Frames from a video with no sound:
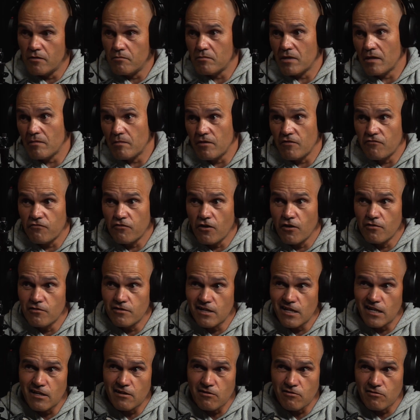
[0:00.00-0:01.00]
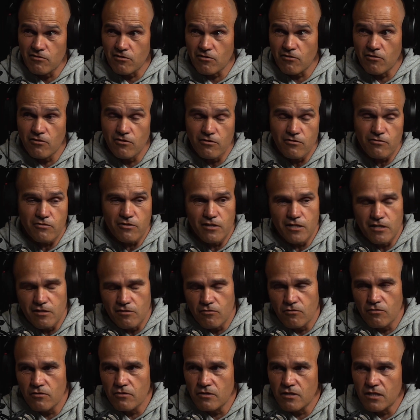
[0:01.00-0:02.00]
maybe thrown down on the concrete and
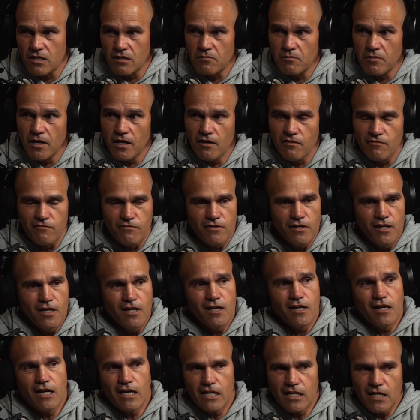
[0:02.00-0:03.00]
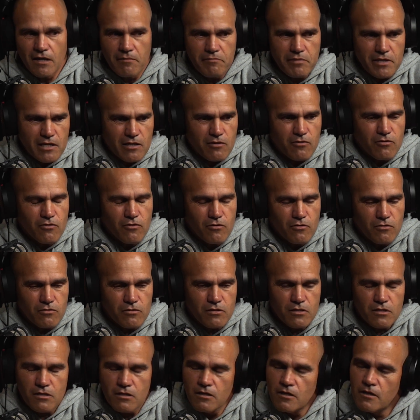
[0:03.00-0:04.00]
all of the above, end up in
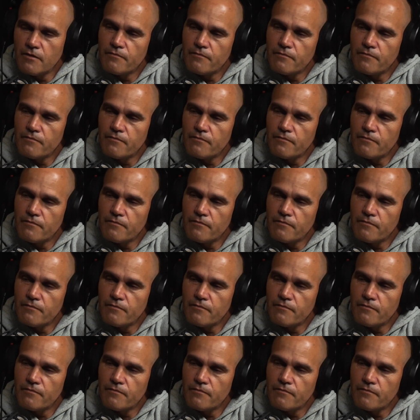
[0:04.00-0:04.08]
courts.